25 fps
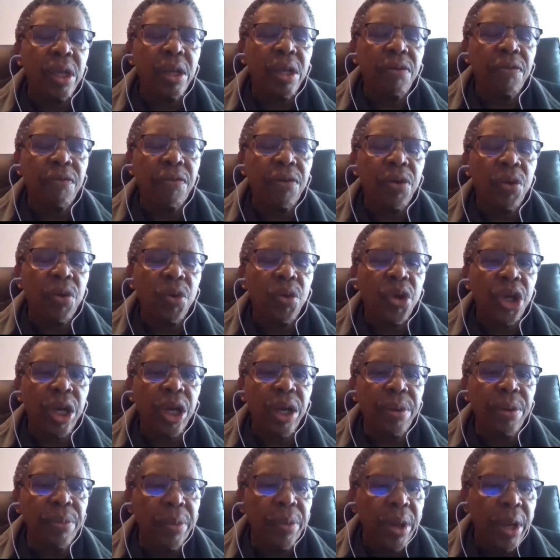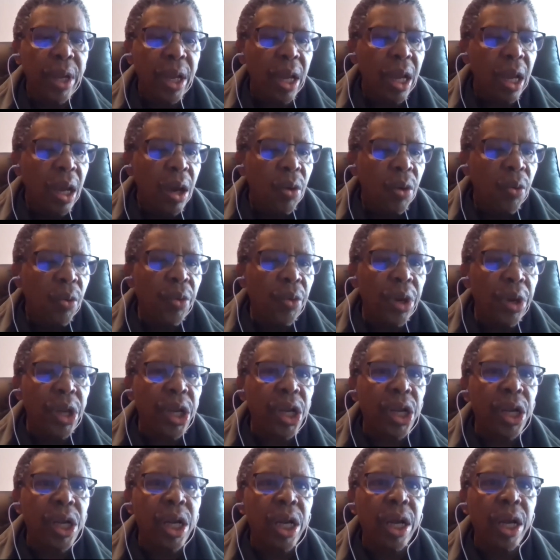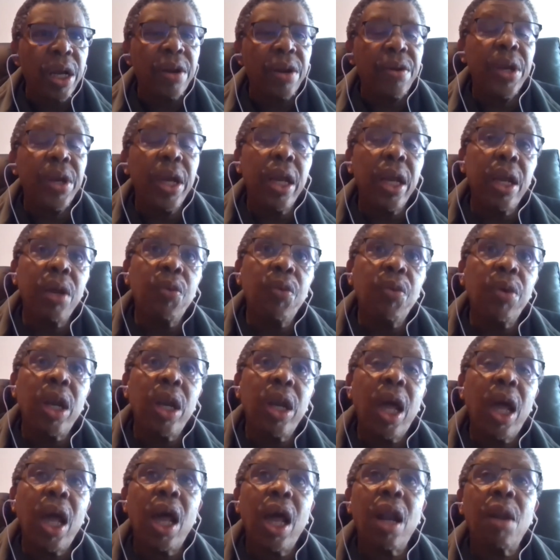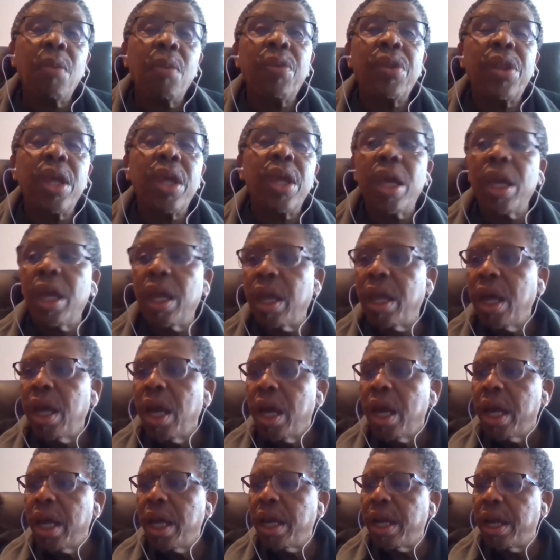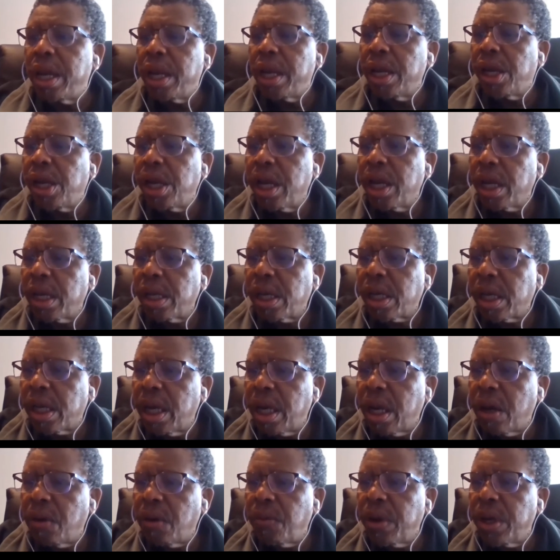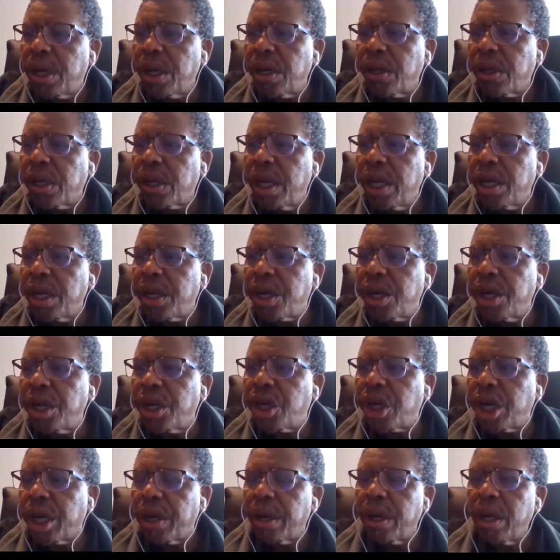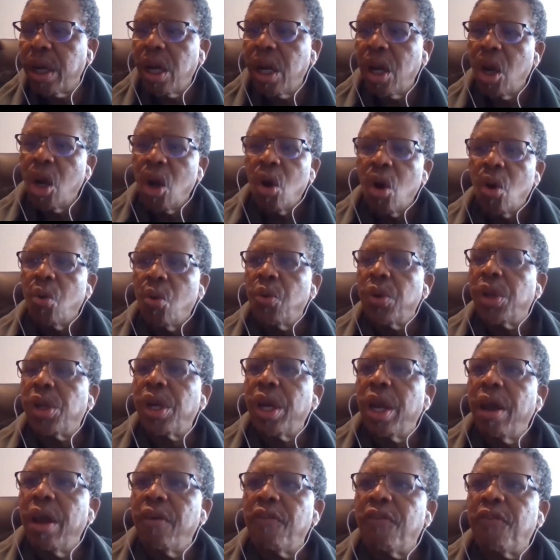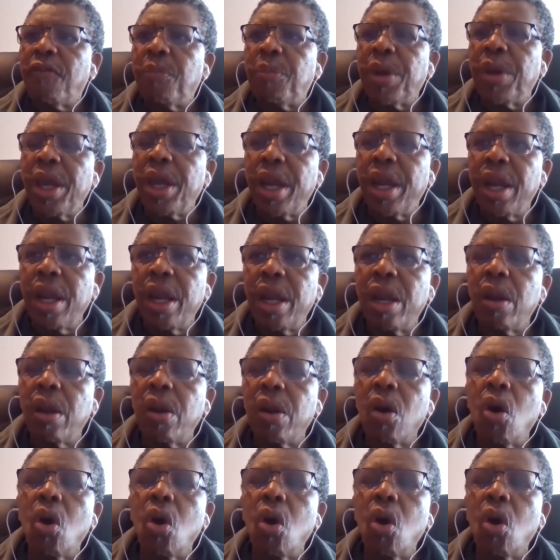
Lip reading: in future, which really will help the indigenous languages literature, which have been